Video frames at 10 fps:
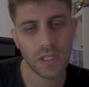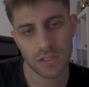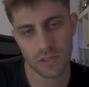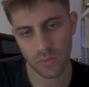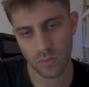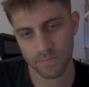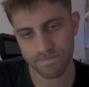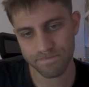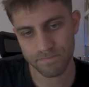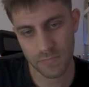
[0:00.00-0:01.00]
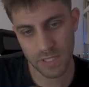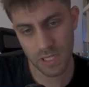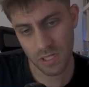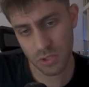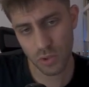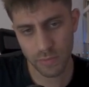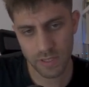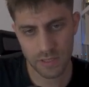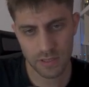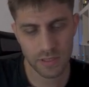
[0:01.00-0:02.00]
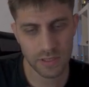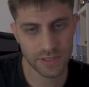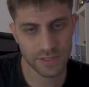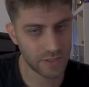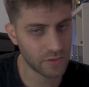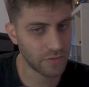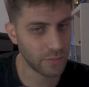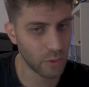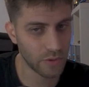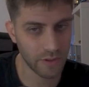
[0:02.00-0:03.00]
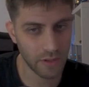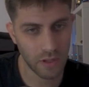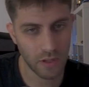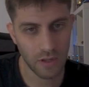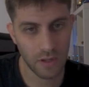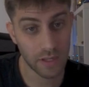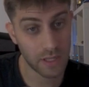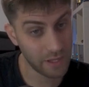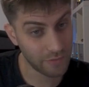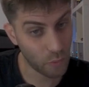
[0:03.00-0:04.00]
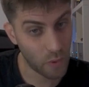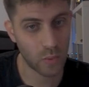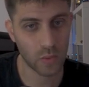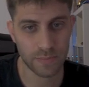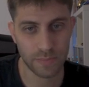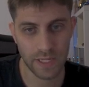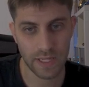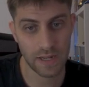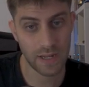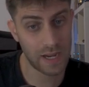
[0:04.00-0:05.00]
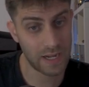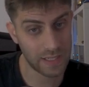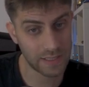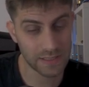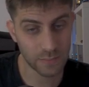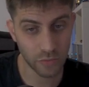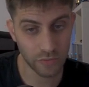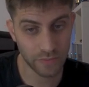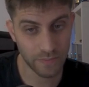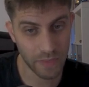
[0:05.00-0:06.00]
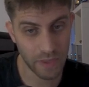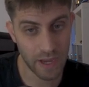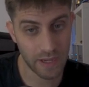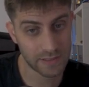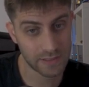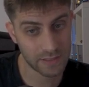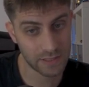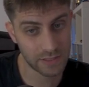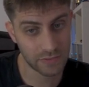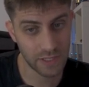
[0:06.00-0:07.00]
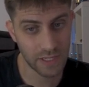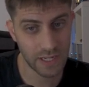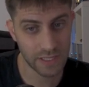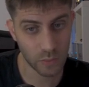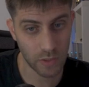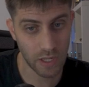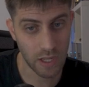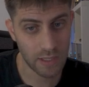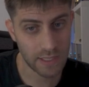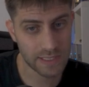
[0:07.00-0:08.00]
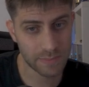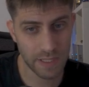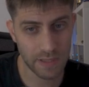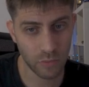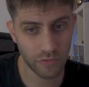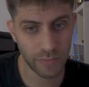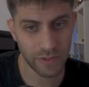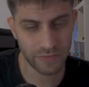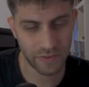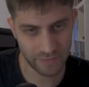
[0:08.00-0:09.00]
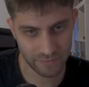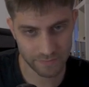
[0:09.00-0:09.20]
So the king should be in the center of the board. King f1 was played. I like this move. Yeah, it's a really nice one. Let's play the move b5.